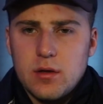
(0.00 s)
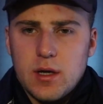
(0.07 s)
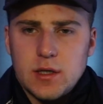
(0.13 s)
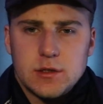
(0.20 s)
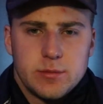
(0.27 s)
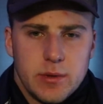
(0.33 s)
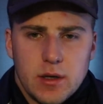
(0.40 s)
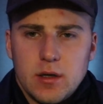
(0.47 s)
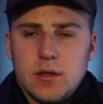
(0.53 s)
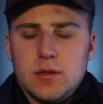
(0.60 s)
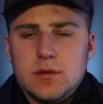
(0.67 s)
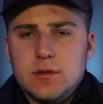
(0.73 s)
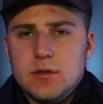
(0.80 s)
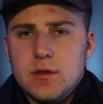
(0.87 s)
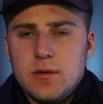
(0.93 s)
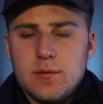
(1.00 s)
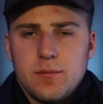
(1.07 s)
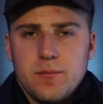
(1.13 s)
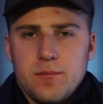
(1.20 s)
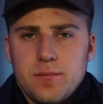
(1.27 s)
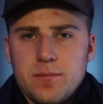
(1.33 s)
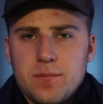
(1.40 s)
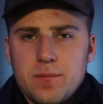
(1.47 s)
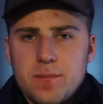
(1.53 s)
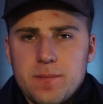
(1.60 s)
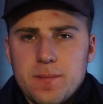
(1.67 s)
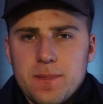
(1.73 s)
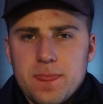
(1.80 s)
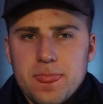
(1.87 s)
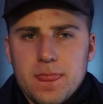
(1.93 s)
experience
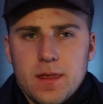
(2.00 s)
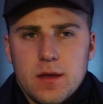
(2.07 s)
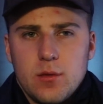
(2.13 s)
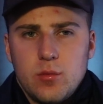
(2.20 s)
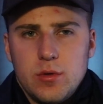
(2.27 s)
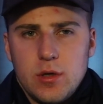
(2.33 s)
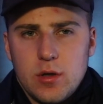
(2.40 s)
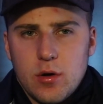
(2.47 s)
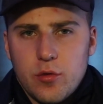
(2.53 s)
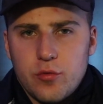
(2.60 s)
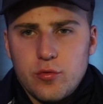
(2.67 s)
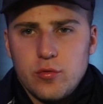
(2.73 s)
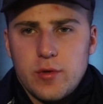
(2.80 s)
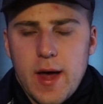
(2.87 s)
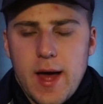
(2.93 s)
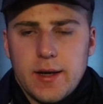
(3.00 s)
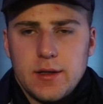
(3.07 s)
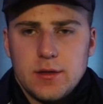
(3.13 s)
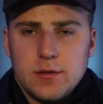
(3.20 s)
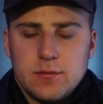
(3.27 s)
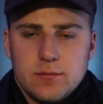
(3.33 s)
when you go through that.